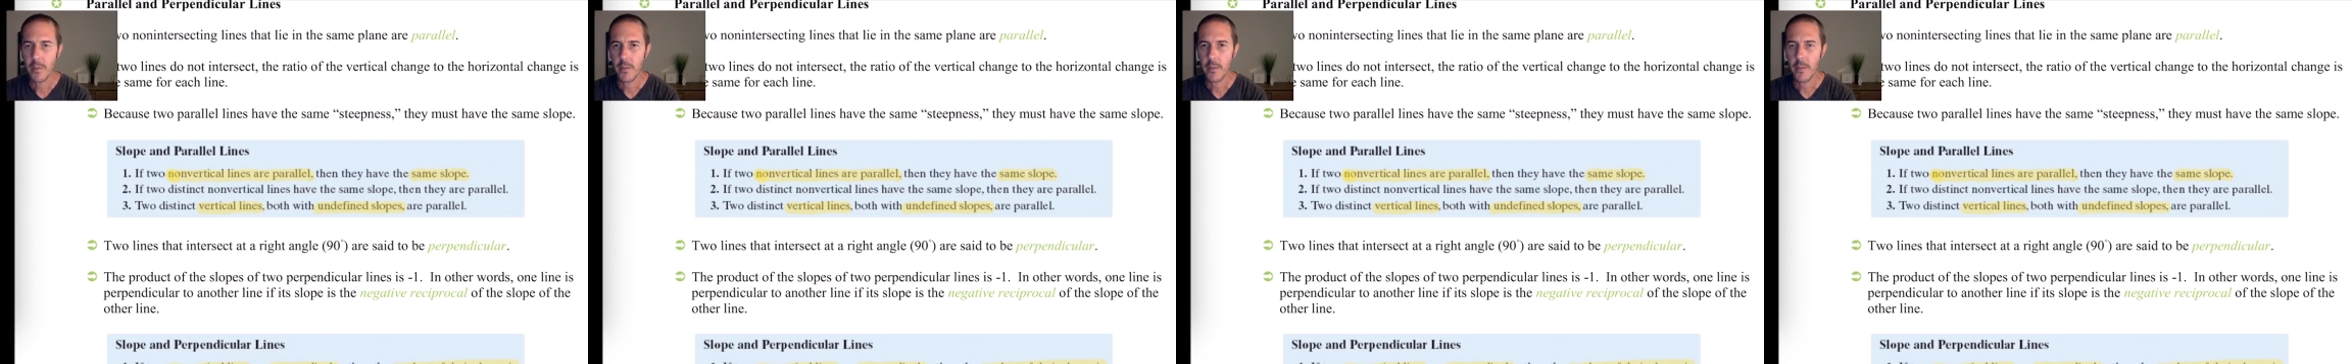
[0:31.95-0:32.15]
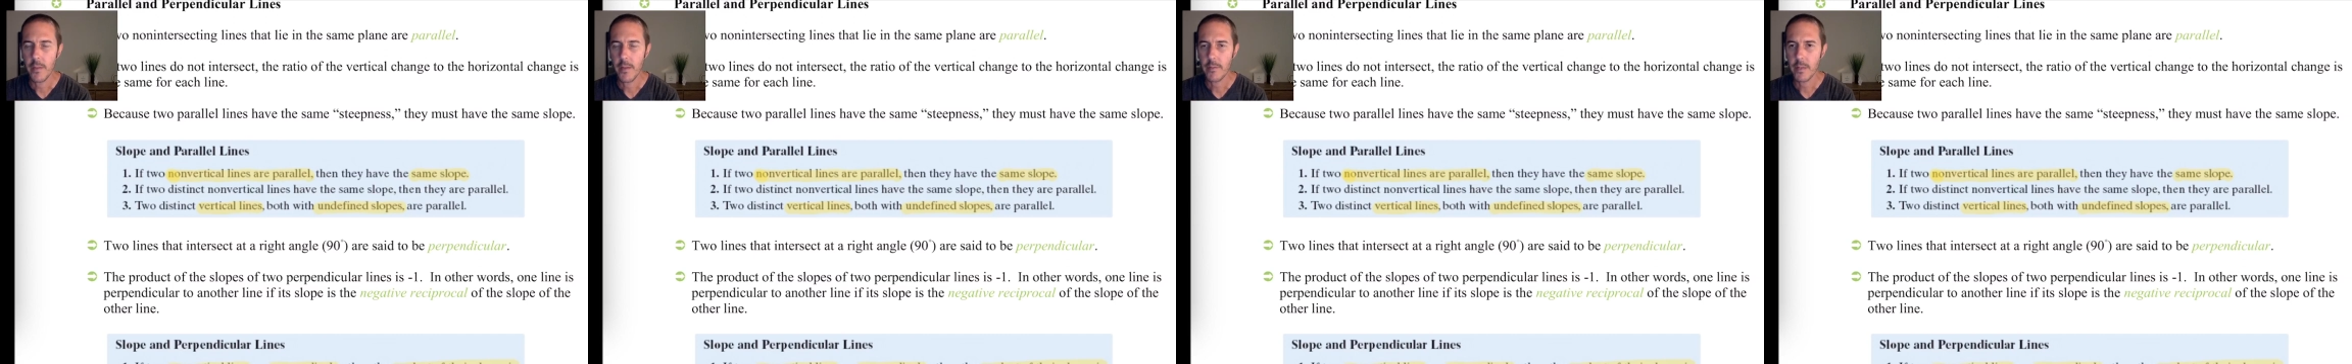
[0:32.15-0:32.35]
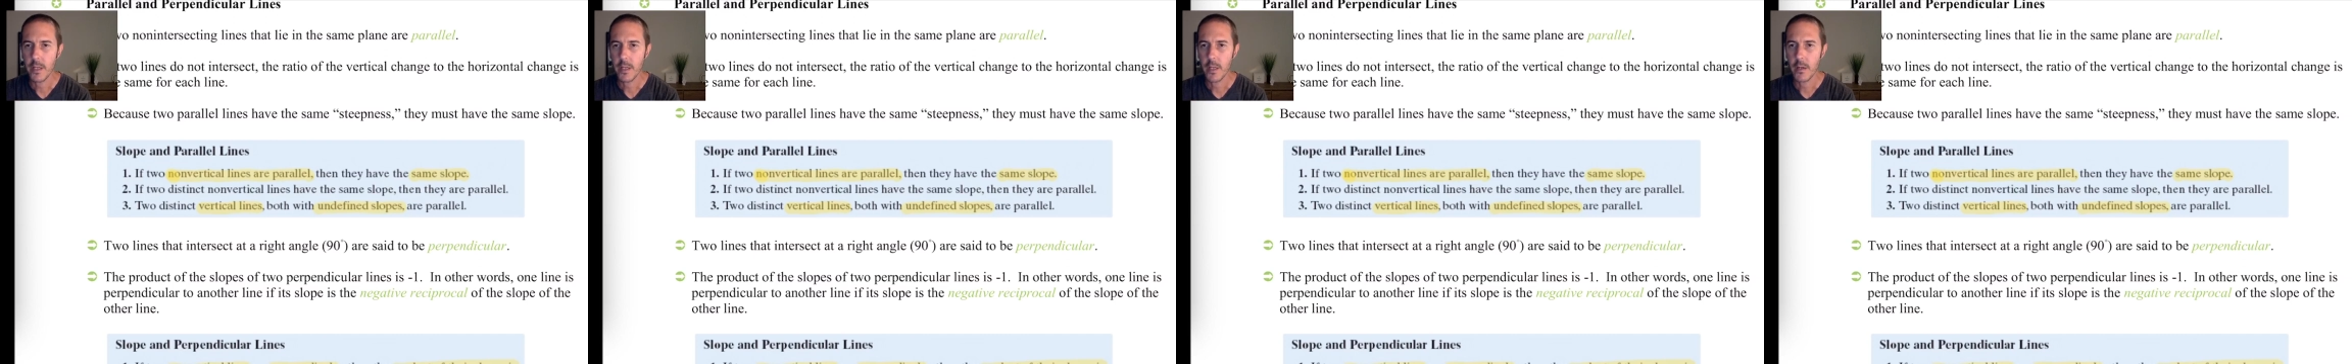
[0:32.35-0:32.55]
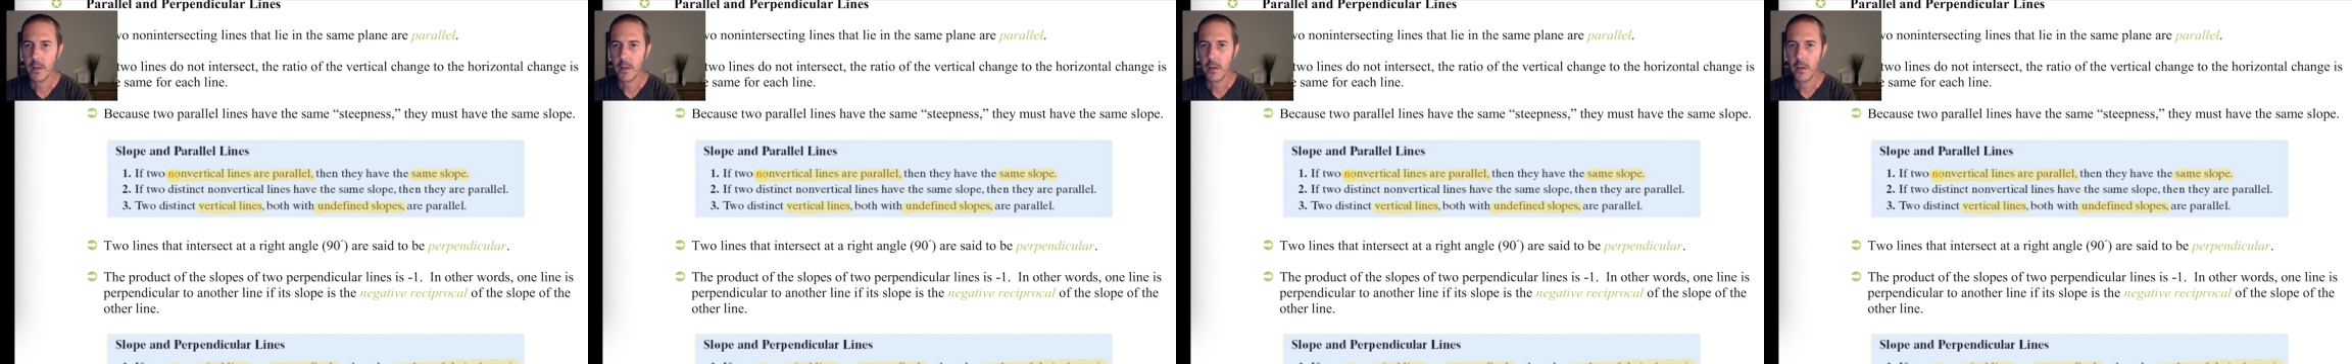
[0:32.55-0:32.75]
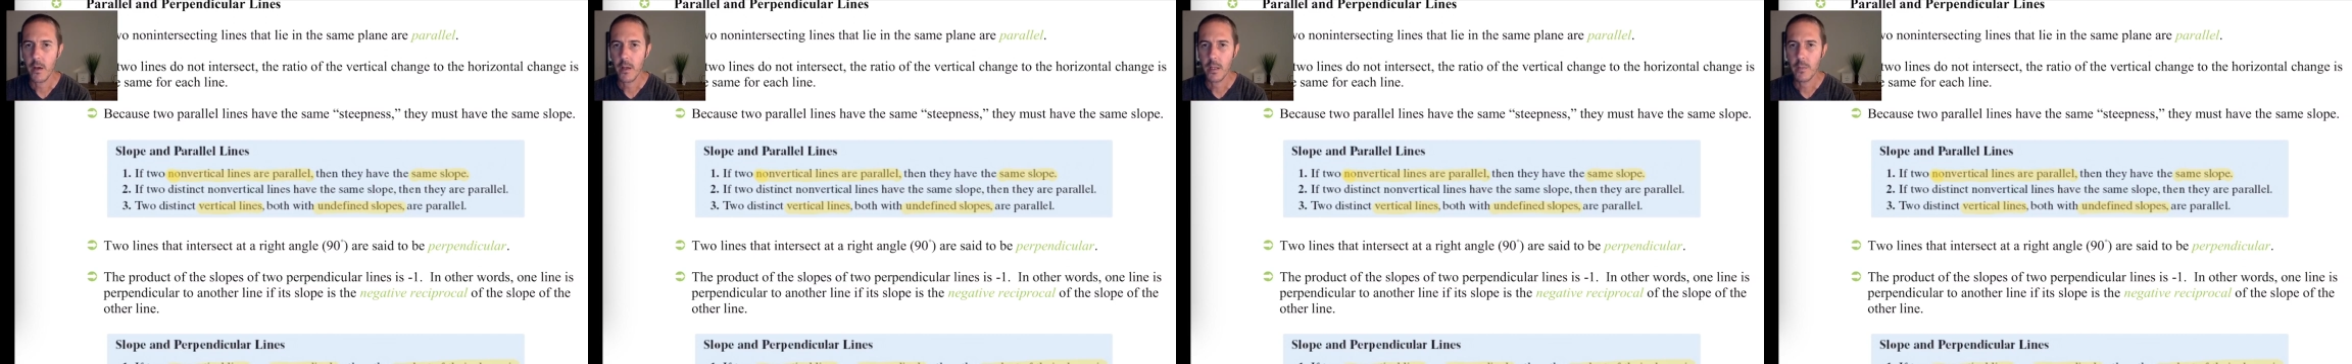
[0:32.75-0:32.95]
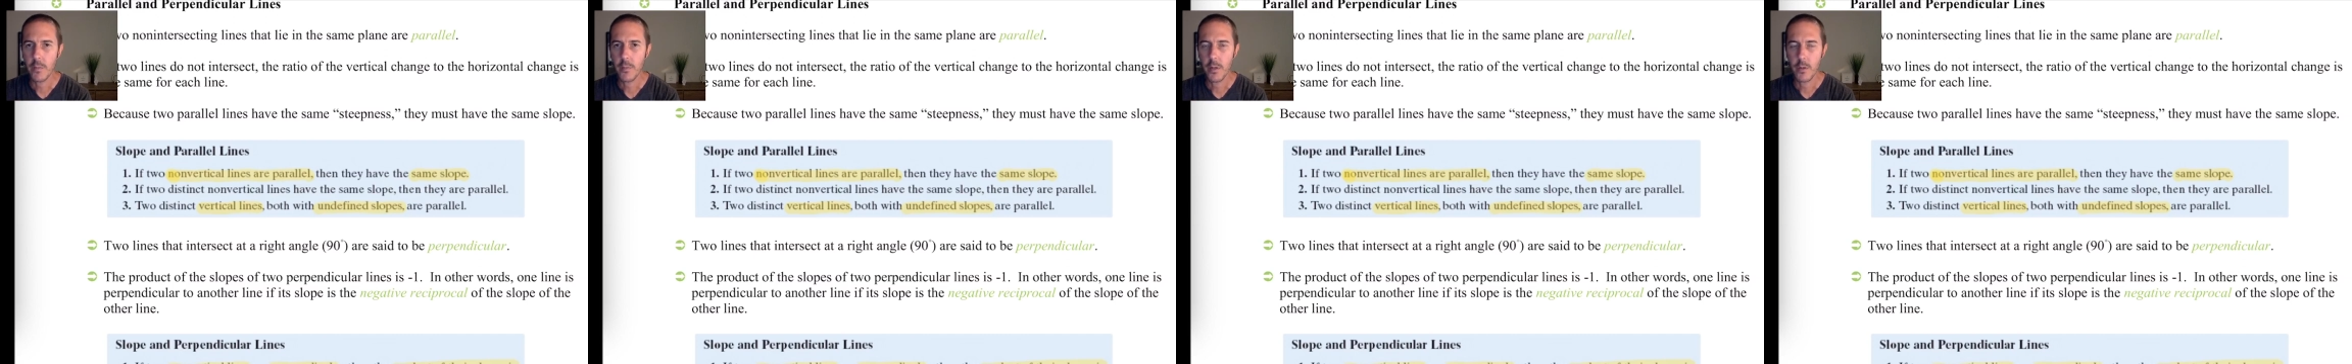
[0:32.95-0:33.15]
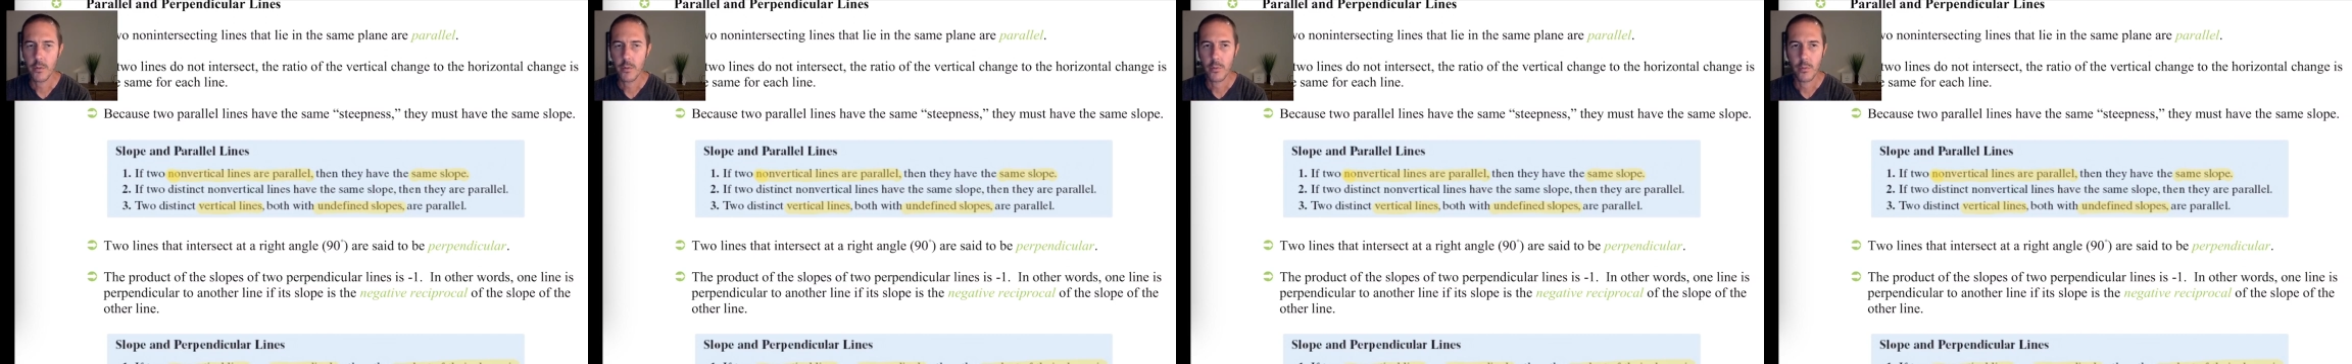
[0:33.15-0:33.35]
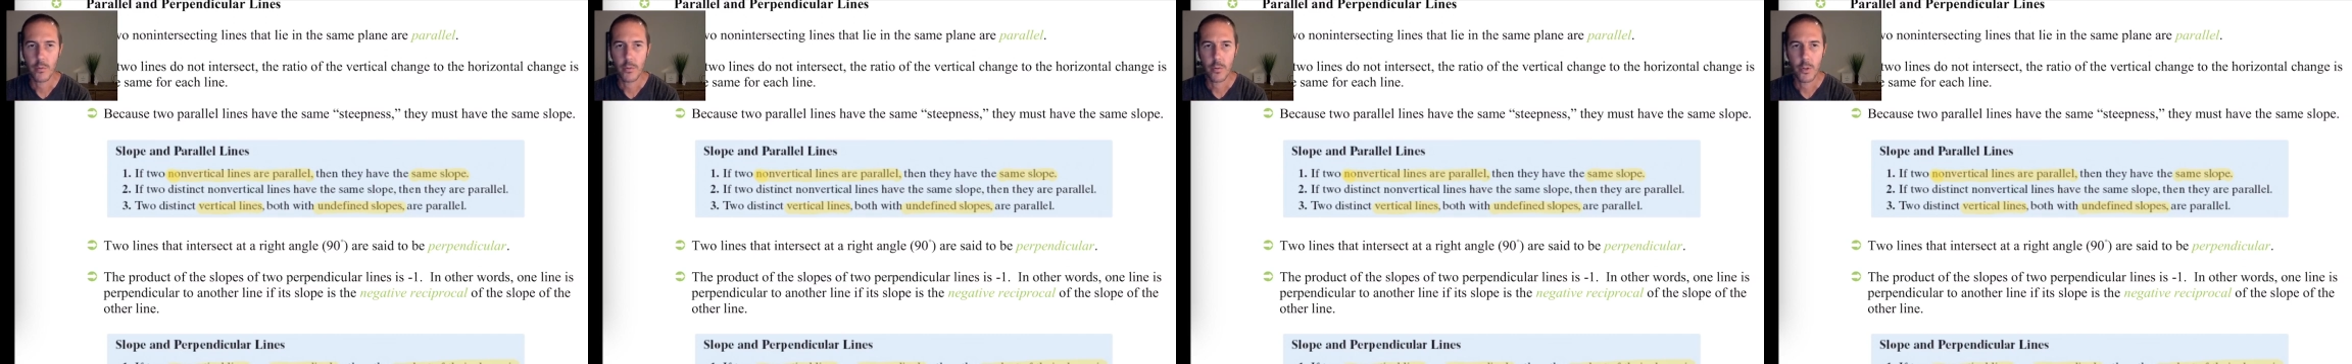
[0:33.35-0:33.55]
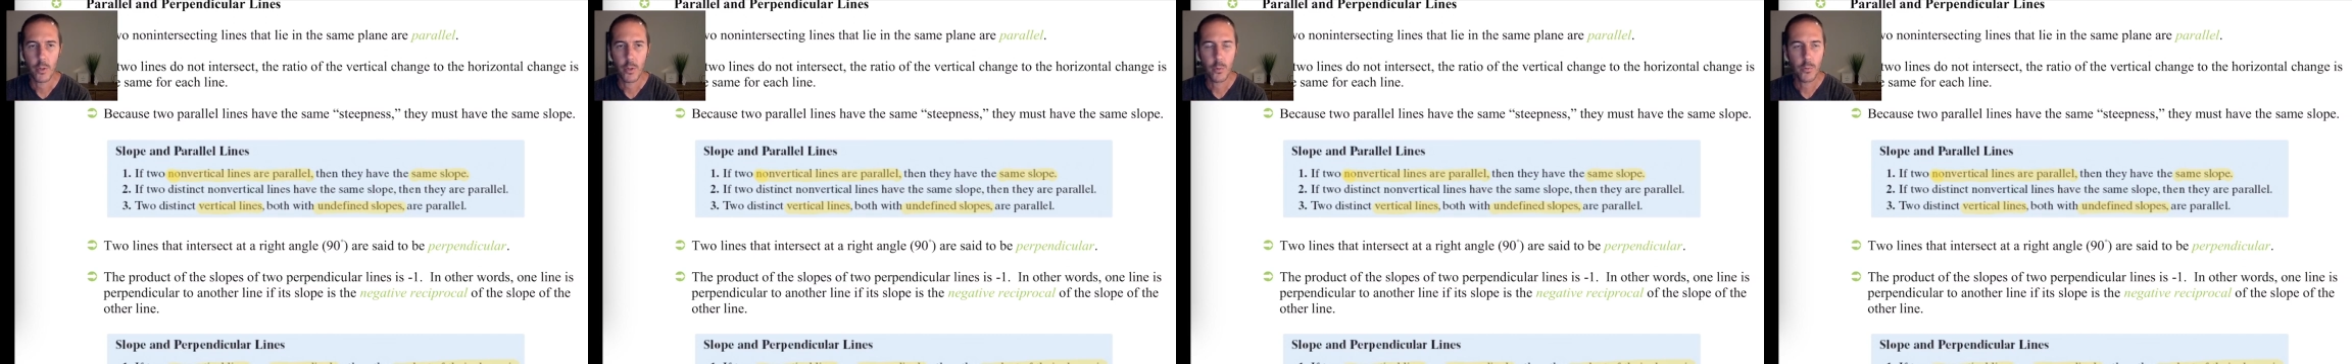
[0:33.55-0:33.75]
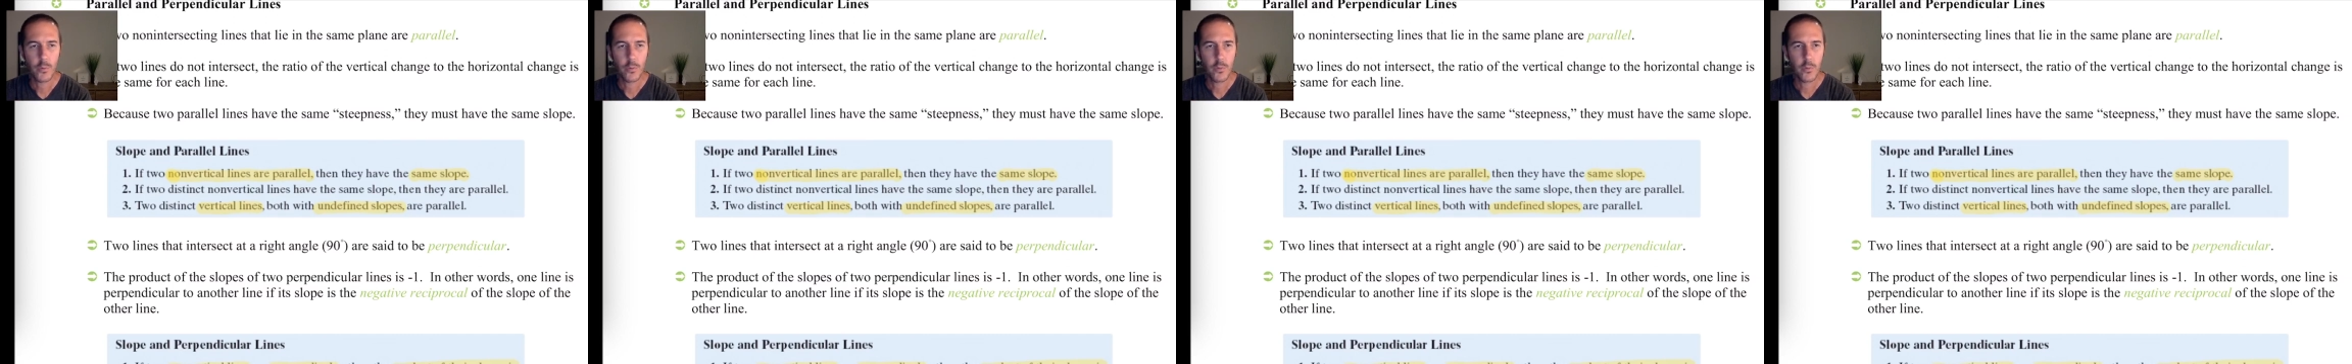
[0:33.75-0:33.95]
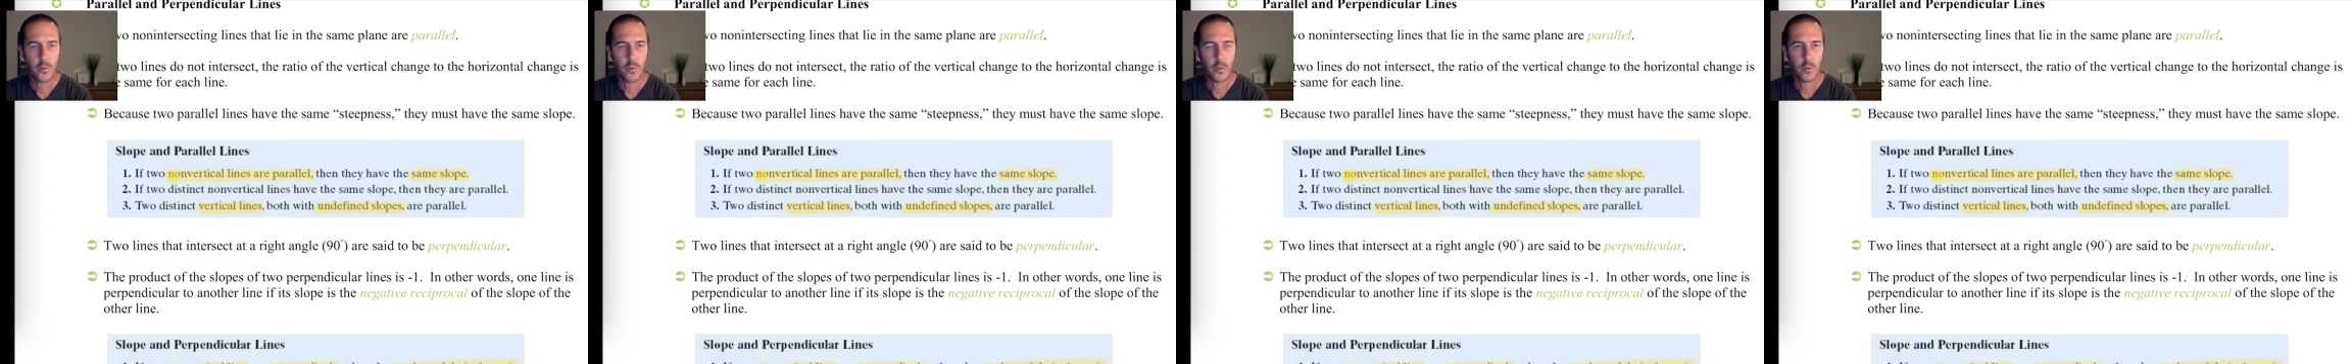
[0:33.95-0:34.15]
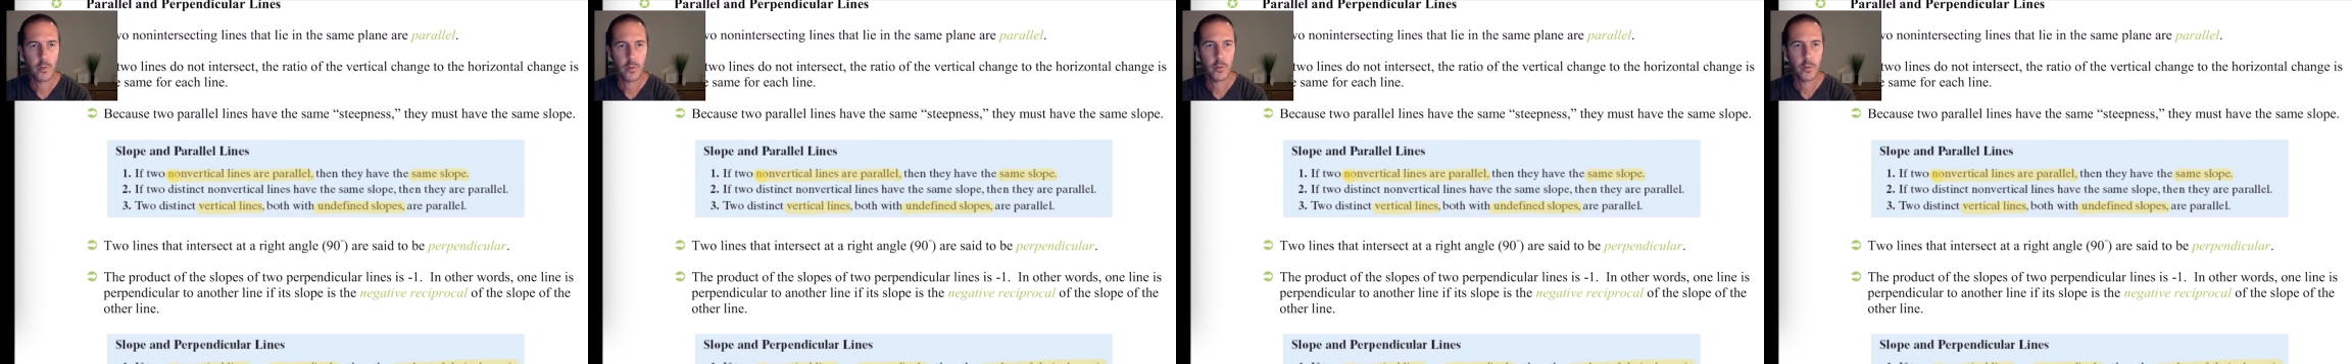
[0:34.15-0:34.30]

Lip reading: the left-hand column under Notes.